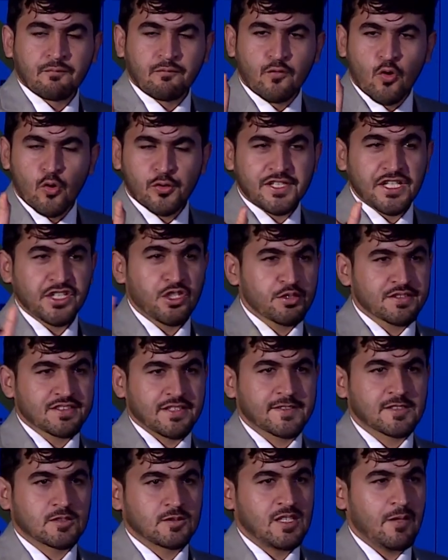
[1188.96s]
40 to
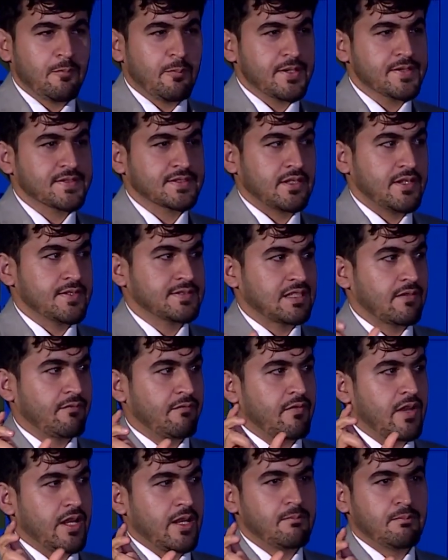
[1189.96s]
60% is a
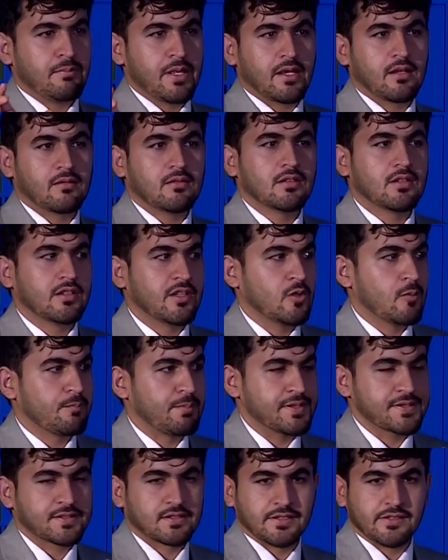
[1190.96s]
very big,
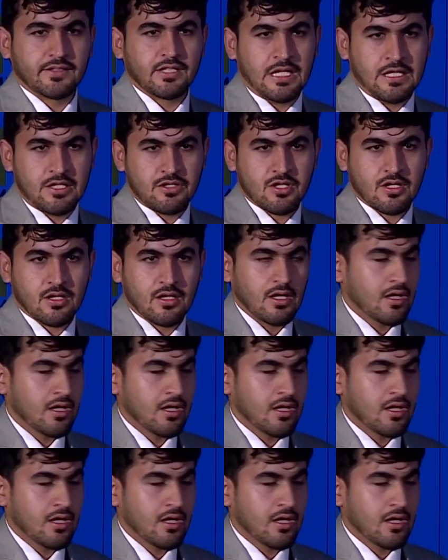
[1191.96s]
percentage.